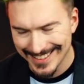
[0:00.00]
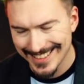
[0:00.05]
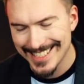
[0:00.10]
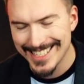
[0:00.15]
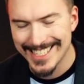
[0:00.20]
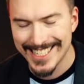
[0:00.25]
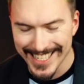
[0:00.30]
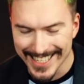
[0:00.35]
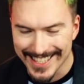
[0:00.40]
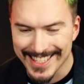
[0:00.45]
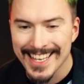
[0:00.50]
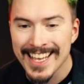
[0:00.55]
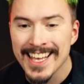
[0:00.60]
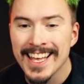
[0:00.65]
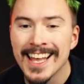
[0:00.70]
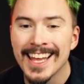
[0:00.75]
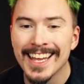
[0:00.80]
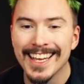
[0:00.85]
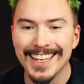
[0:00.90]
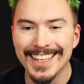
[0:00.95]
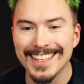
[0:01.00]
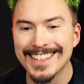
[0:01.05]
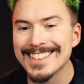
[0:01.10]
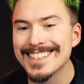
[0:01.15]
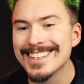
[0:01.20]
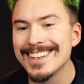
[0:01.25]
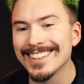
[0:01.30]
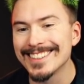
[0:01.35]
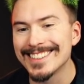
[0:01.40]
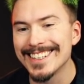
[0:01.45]
Shit.
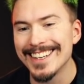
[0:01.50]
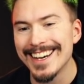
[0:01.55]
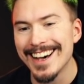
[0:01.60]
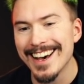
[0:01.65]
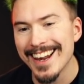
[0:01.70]
It's not gonna